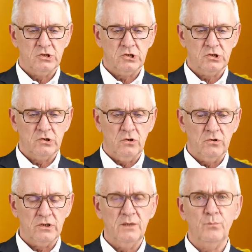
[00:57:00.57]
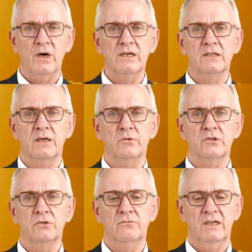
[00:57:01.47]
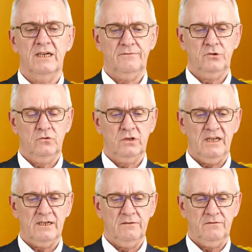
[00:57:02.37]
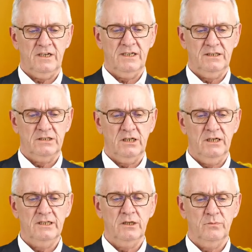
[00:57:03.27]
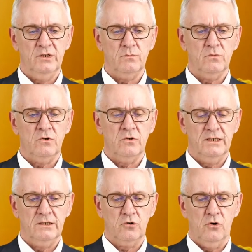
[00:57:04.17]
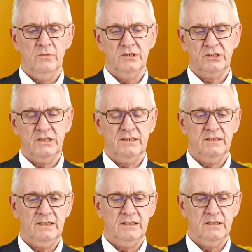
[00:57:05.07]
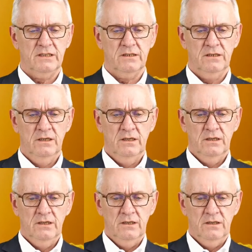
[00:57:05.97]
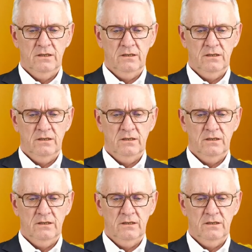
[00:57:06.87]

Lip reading: I'm sorry, Panka, but you will have to clarify this a little bit more in comments, and